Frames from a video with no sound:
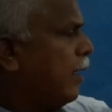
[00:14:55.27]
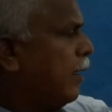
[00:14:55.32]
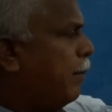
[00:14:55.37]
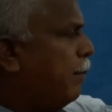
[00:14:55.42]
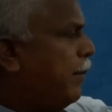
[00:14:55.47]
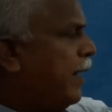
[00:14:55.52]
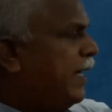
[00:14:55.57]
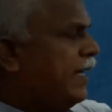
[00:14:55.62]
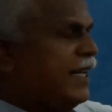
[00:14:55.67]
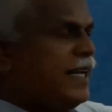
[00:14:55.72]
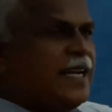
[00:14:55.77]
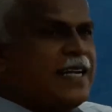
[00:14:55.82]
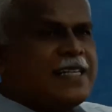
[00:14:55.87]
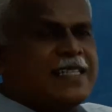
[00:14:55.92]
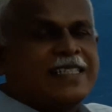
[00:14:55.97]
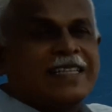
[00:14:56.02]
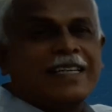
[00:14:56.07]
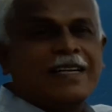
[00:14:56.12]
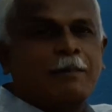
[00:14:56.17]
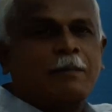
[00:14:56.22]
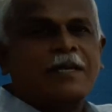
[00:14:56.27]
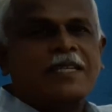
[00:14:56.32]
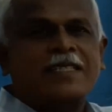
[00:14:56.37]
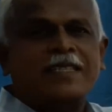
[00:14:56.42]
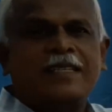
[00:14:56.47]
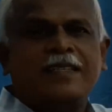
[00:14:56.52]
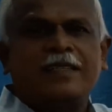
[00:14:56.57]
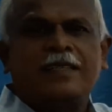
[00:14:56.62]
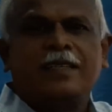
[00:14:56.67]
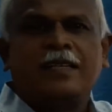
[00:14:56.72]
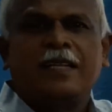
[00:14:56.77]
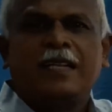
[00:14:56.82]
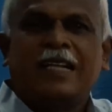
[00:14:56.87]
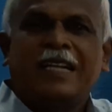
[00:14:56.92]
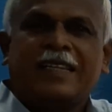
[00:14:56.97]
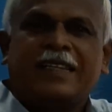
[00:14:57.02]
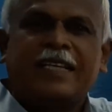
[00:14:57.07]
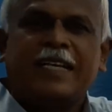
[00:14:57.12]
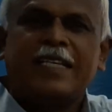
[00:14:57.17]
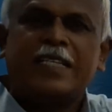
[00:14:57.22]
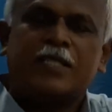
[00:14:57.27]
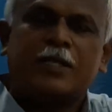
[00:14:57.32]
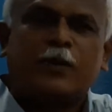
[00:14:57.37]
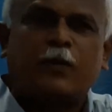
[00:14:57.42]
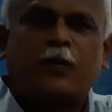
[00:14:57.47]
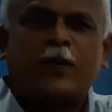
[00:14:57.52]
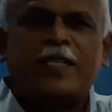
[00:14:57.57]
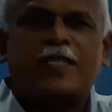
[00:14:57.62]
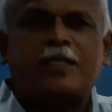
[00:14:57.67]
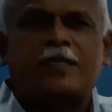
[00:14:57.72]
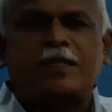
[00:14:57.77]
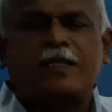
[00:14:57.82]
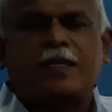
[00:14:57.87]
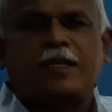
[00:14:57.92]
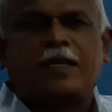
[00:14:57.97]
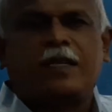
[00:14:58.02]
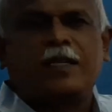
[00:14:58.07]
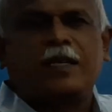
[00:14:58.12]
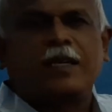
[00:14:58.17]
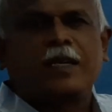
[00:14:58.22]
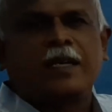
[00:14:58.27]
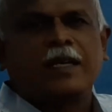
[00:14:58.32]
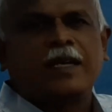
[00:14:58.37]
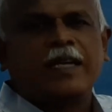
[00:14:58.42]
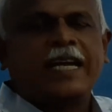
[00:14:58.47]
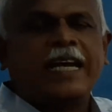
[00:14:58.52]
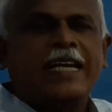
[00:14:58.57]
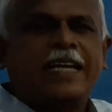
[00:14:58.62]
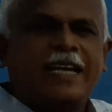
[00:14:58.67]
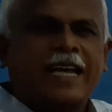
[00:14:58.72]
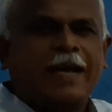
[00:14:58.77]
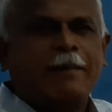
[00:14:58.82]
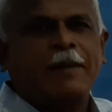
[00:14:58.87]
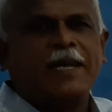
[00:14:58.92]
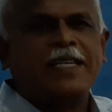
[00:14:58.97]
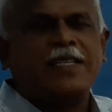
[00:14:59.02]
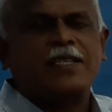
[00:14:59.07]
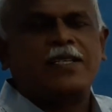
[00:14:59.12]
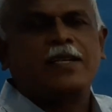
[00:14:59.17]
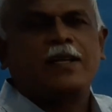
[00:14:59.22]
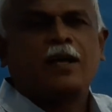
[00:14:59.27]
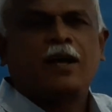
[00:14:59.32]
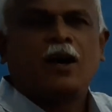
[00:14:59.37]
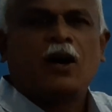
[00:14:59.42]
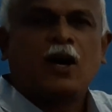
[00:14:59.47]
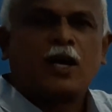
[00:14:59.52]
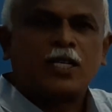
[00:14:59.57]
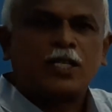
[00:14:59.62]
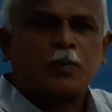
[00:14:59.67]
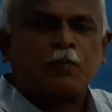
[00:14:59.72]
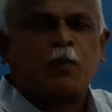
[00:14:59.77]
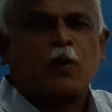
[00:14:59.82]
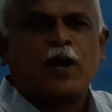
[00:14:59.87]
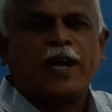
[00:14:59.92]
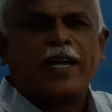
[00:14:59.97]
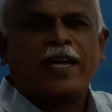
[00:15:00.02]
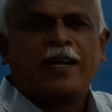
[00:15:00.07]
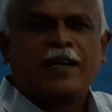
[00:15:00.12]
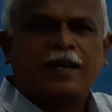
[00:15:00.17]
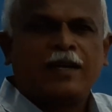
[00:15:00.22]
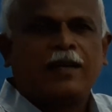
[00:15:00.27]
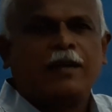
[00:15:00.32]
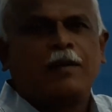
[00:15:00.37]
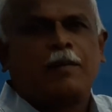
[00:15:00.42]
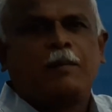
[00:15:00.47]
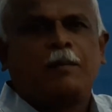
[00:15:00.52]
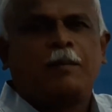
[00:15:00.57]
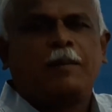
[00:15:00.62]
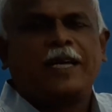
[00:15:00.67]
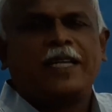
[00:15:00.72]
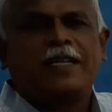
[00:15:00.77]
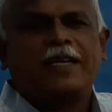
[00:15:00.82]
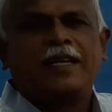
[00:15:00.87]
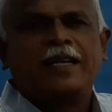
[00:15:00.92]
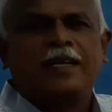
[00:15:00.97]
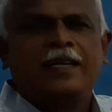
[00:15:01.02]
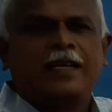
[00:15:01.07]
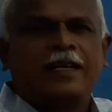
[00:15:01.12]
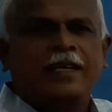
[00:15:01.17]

Materials represent things which get damaged or spoiled by the